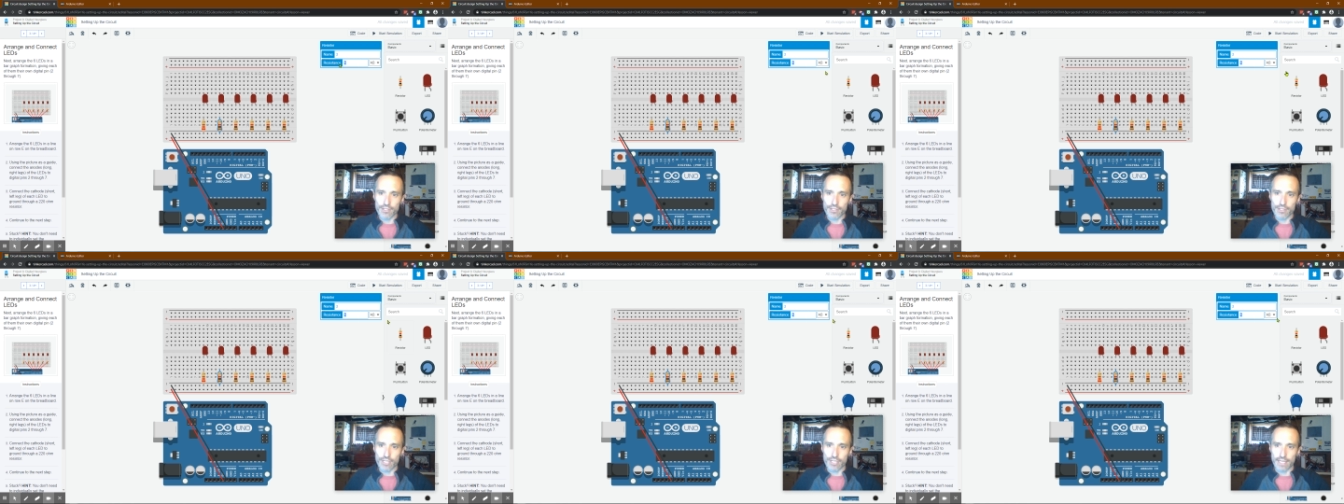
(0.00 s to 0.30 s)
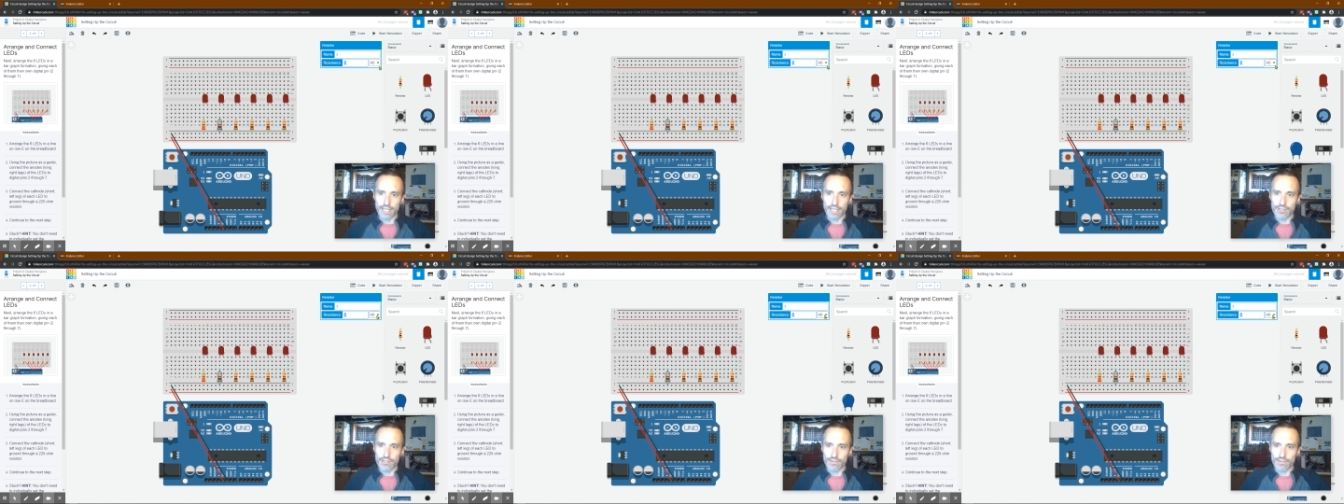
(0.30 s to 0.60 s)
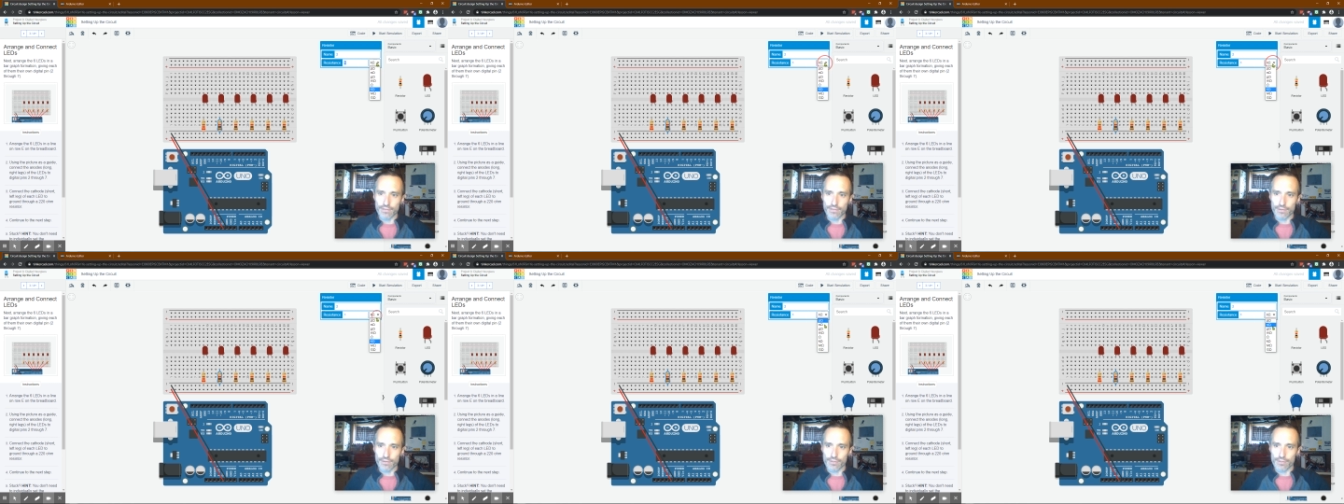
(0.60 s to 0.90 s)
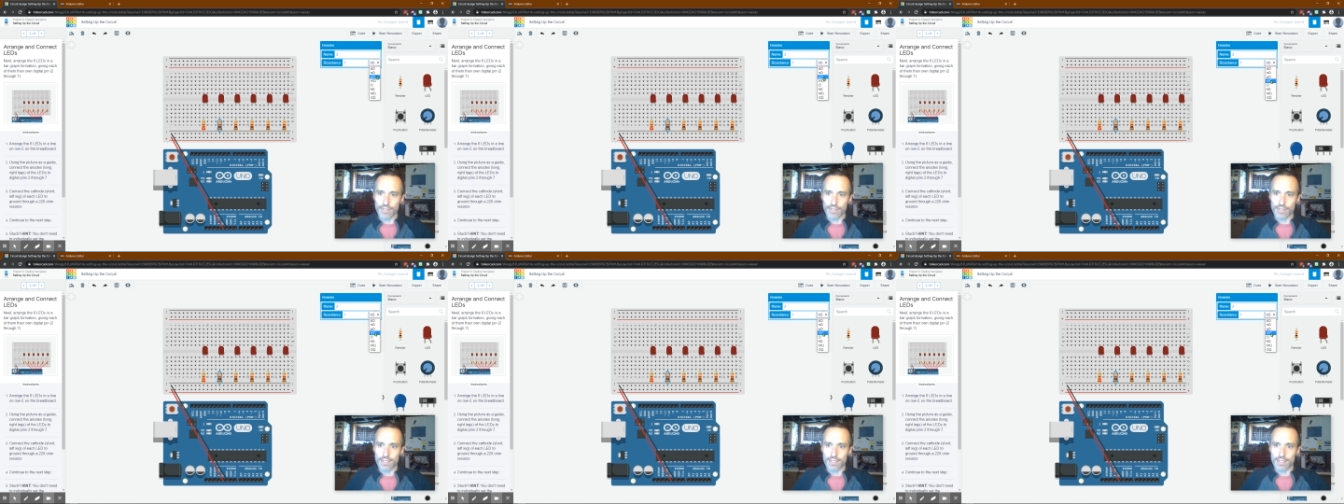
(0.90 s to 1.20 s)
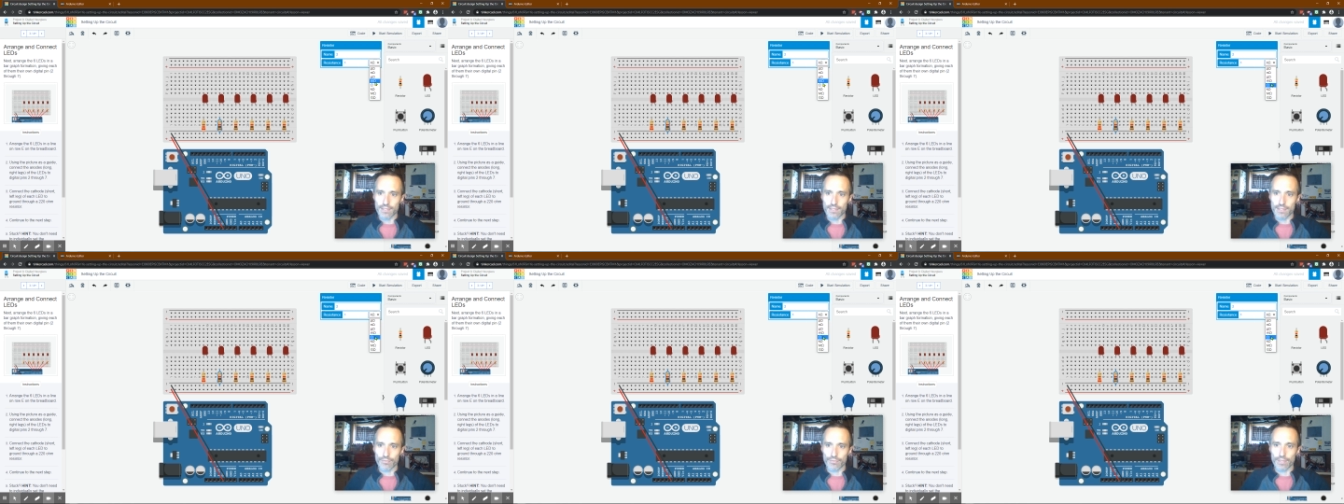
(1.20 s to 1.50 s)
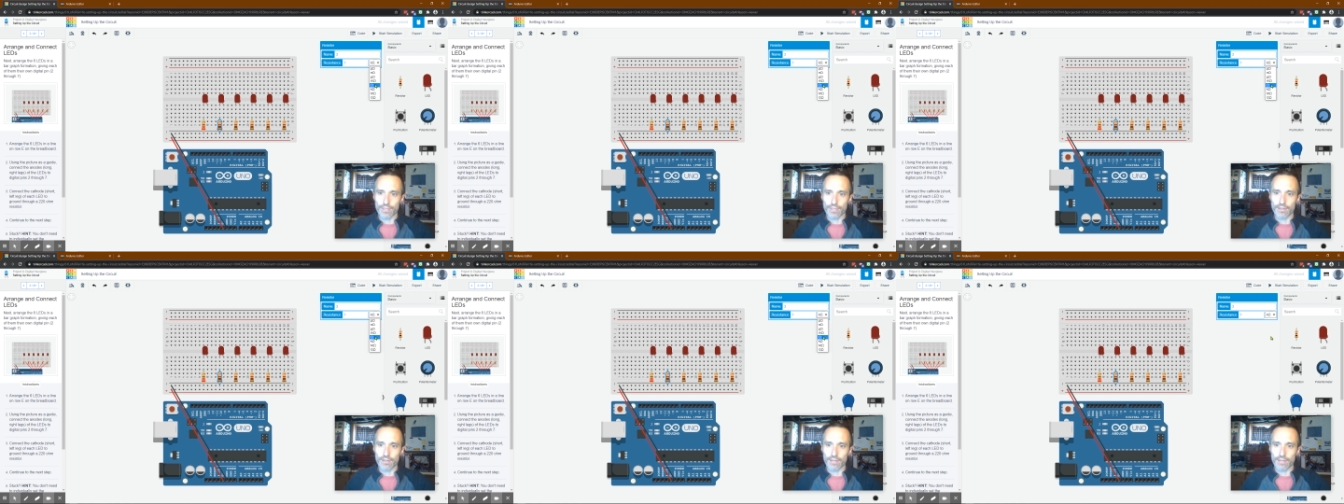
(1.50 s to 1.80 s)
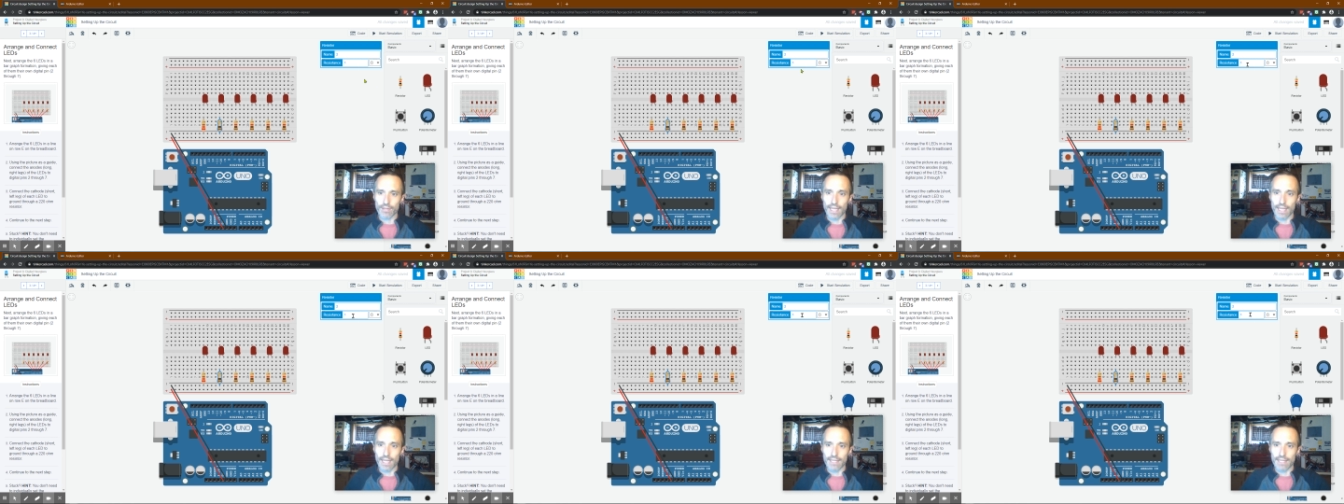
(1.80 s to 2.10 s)
change. If you're doing this in real
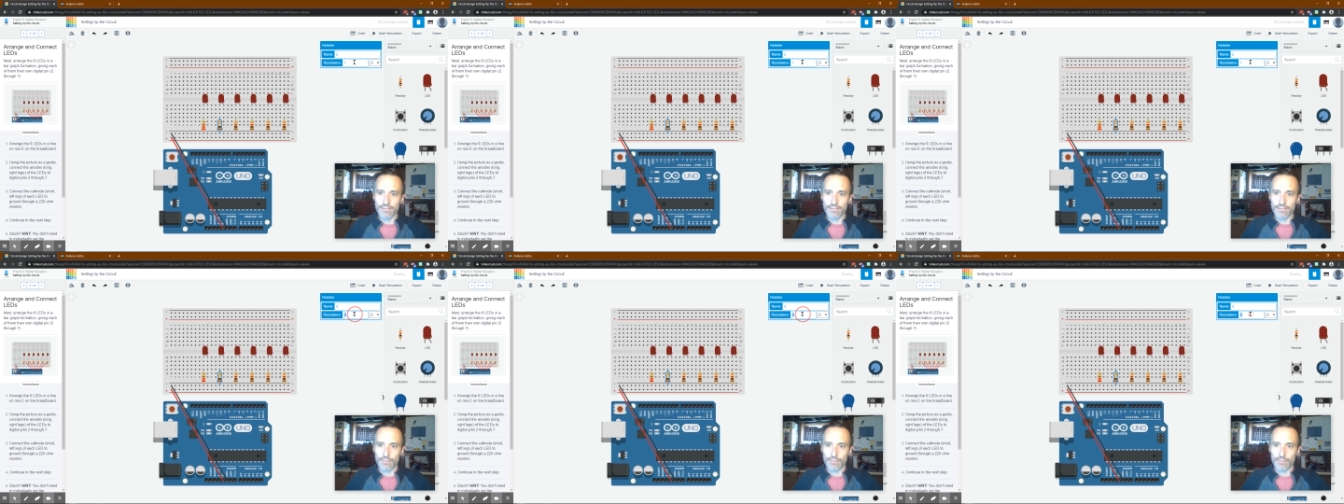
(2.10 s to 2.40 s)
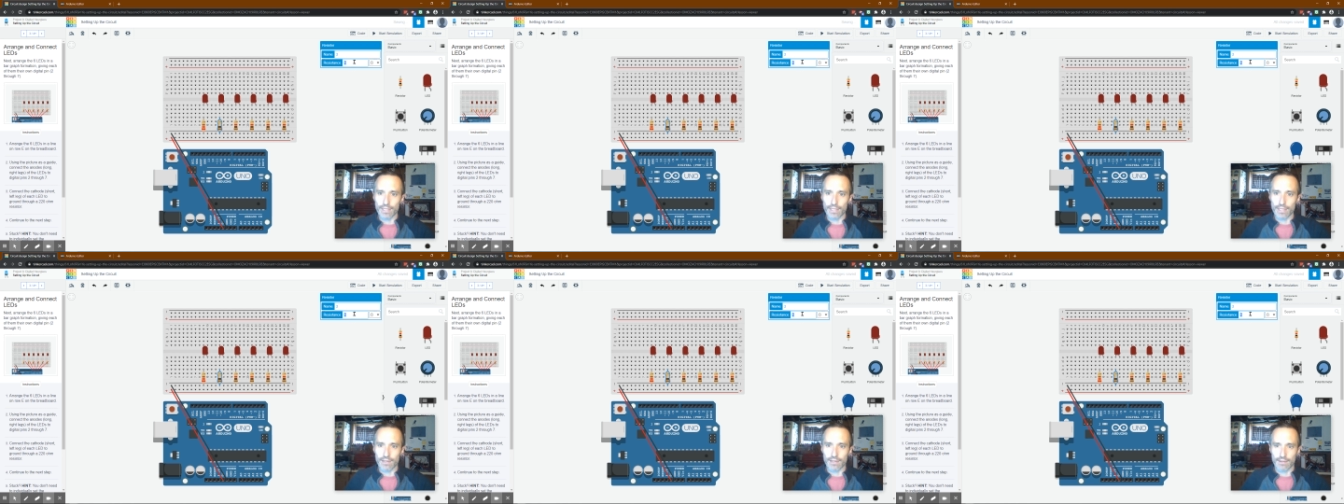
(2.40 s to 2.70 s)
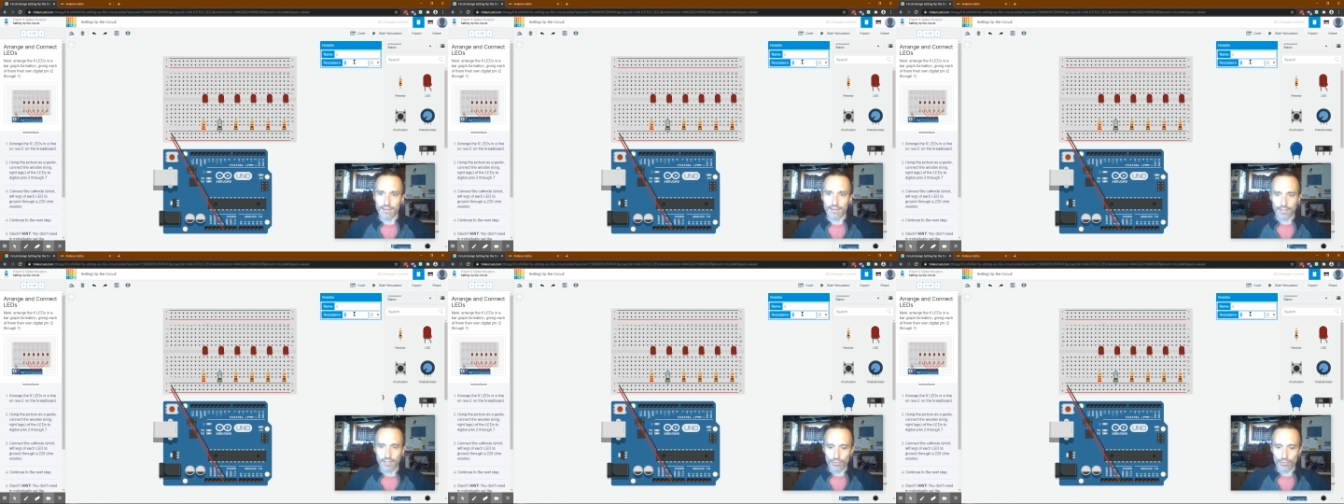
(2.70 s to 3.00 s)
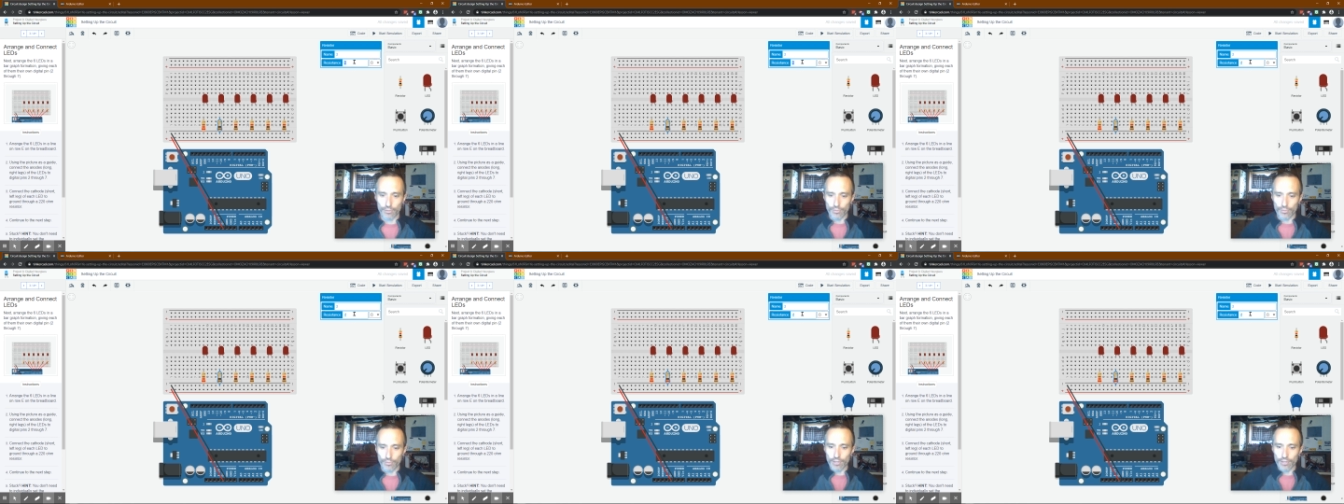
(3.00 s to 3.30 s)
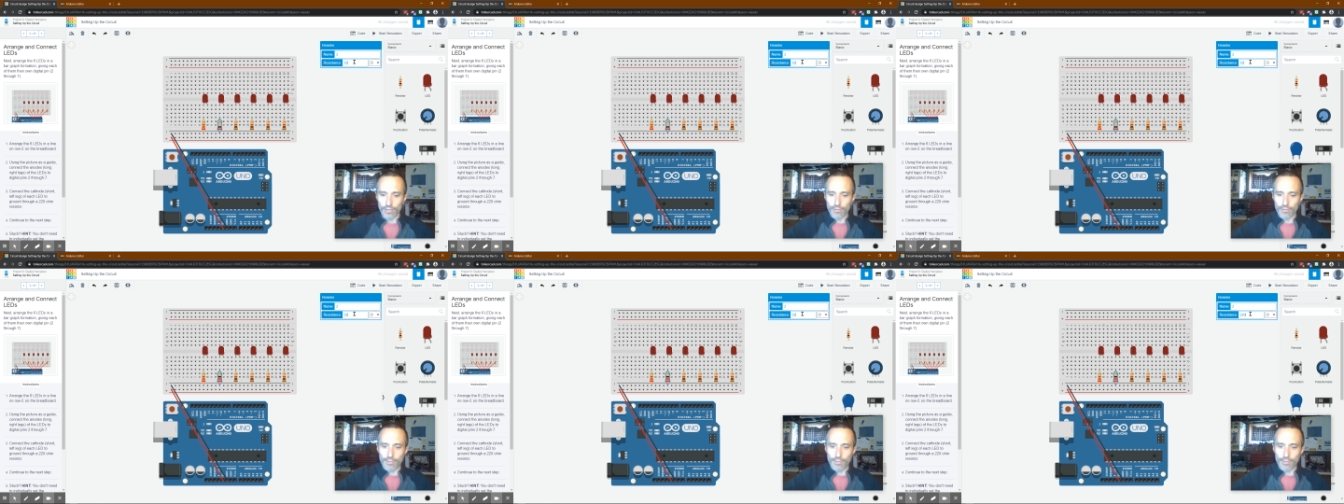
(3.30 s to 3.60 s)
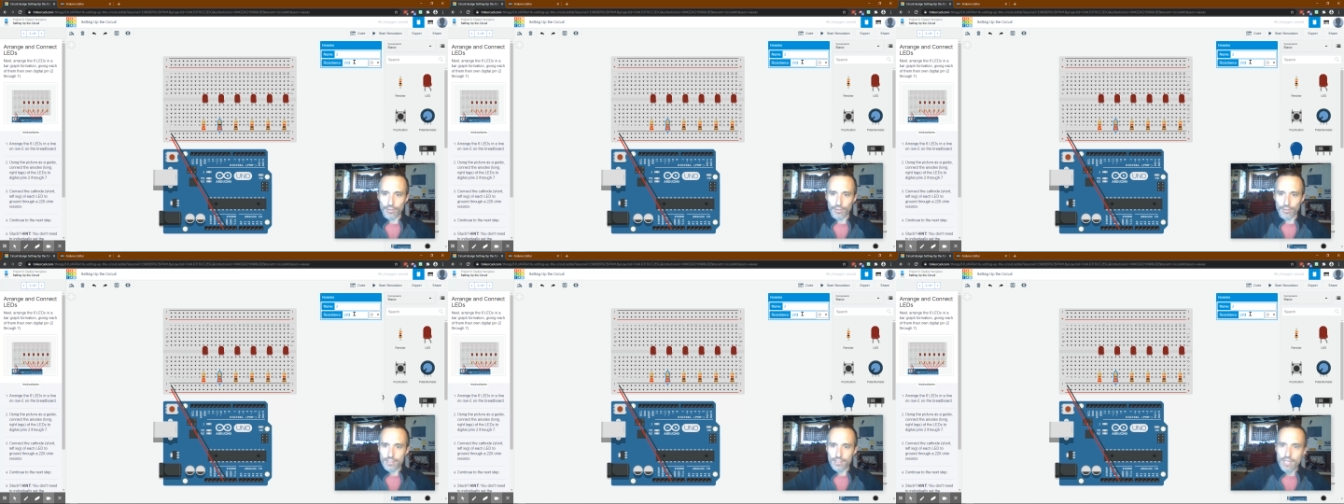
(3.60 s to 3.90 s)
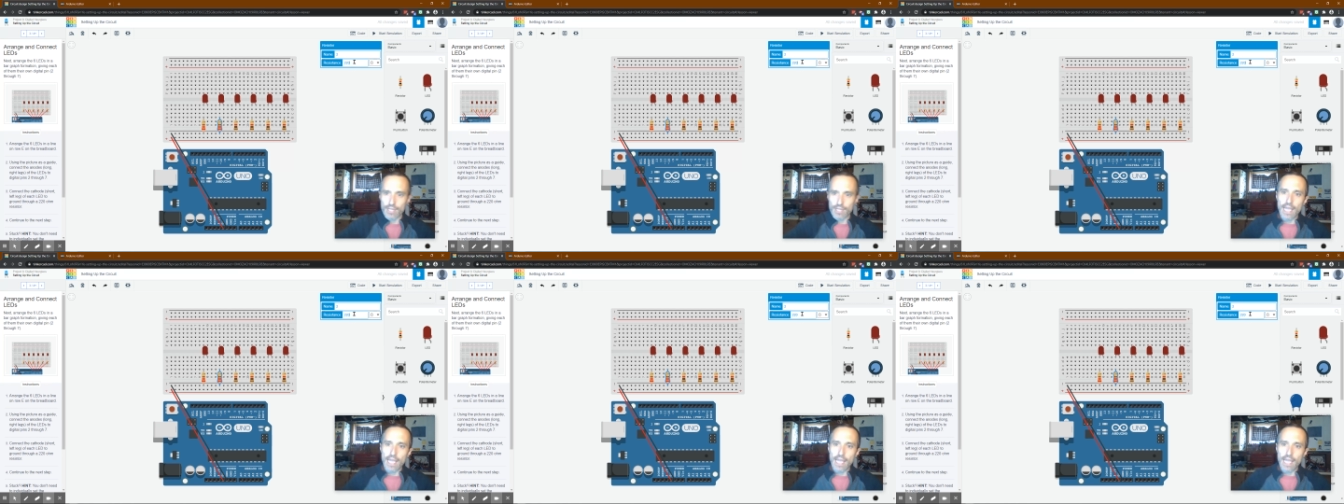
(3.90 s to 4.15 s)
life with, you know, real components,